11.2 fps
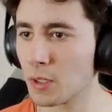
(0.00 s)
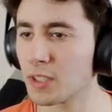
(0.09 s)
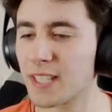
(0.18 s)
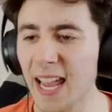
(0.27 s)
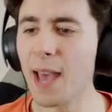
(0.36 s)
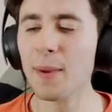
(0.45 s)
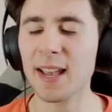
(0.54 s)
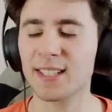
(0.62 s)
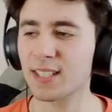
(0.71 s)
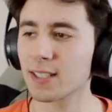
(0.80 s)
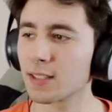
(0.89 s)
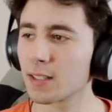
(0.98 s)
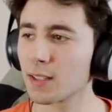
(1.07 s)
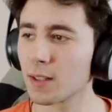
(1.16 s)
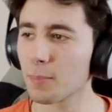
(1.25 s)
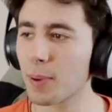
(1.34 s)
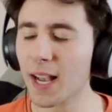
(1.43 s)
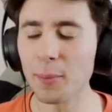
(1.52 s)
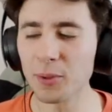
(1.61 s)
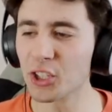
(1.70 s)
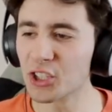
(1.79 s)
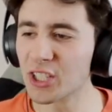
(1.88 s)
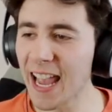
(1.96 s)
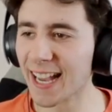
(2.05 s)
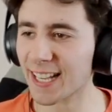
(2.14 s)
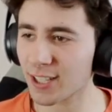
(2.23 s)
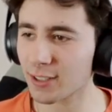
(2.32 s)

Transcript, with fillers: Damn it! Pick up the stick!